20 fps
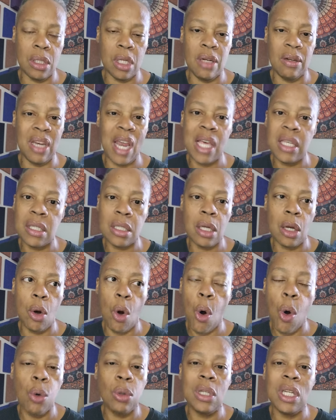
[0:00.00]
and that's their
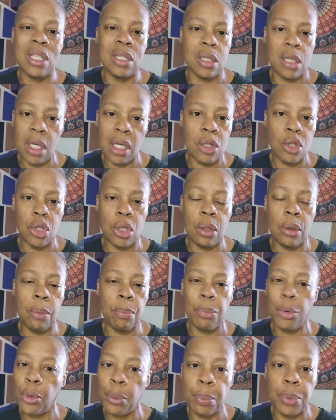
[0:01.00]
whole intention
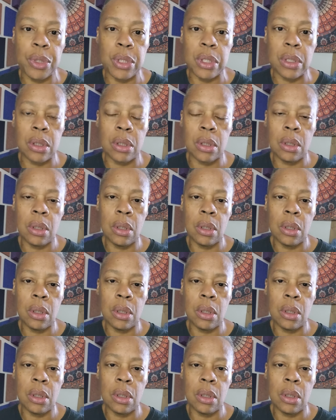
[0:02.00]
and purpose.